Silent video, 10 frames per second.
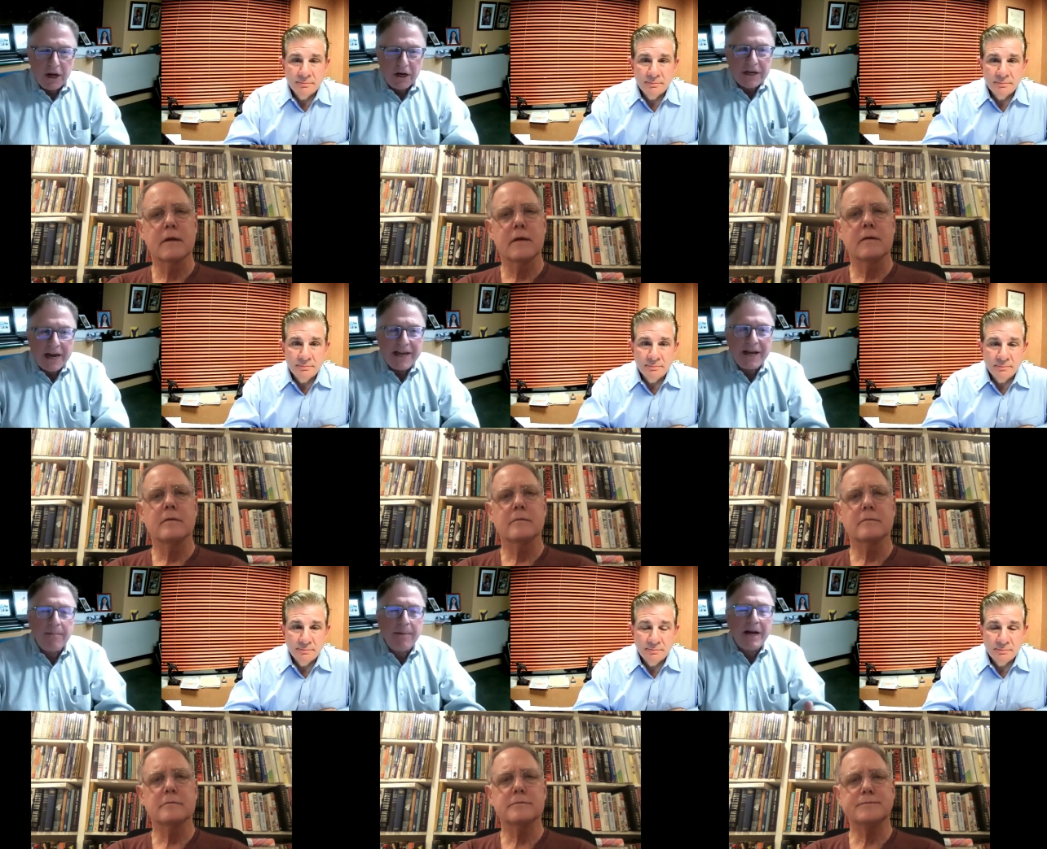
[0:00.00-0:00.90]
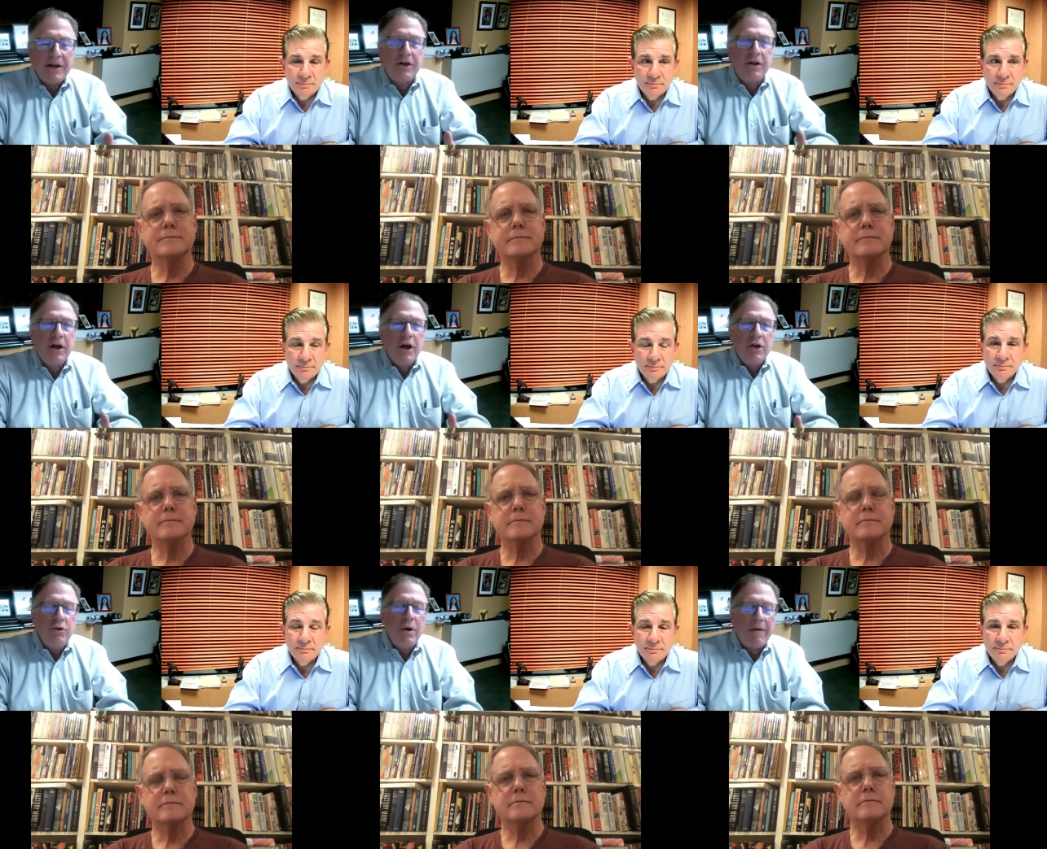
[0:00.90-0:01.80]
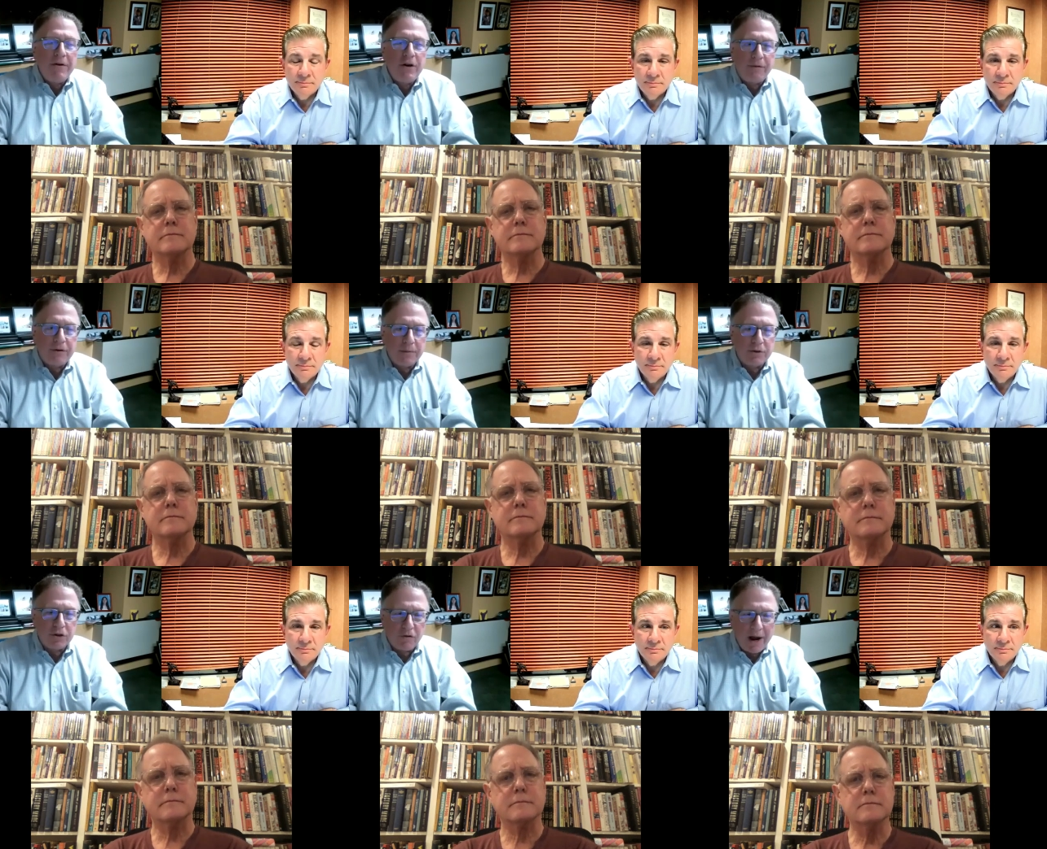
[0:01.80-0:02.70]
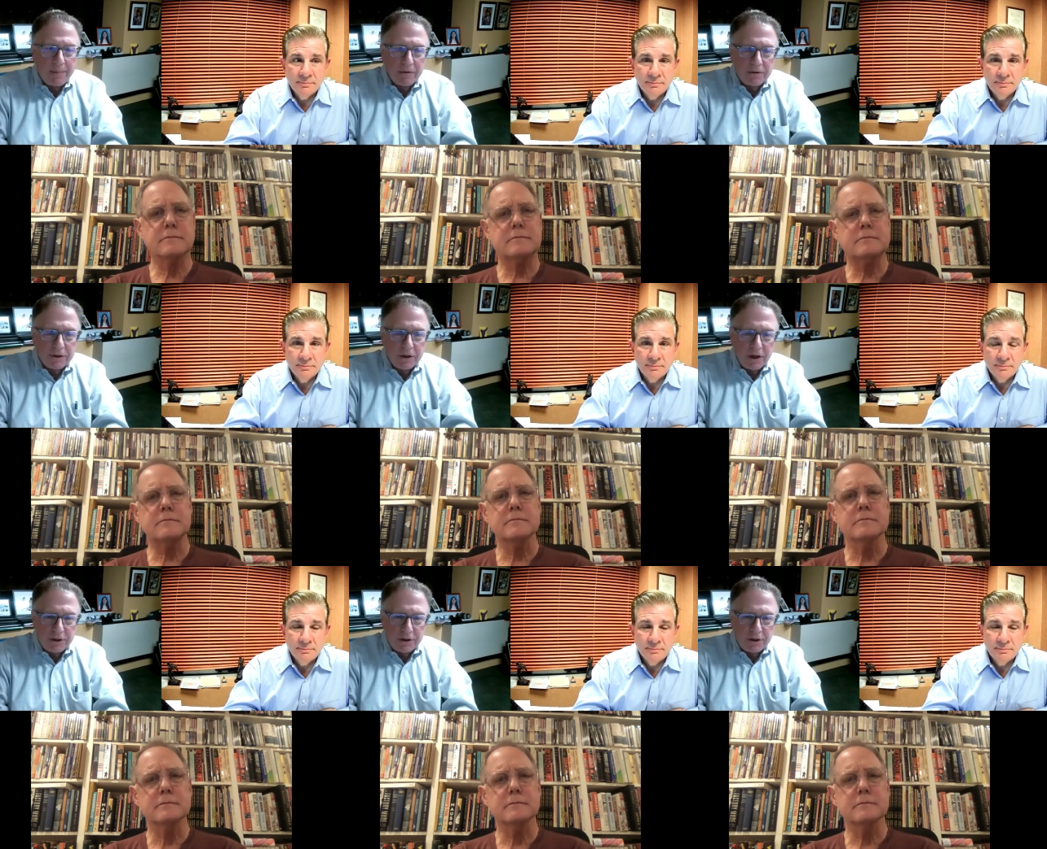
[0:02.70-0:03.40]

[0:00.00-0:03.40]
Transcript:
Speaker 1: Because I can't imagine you have enough subscribers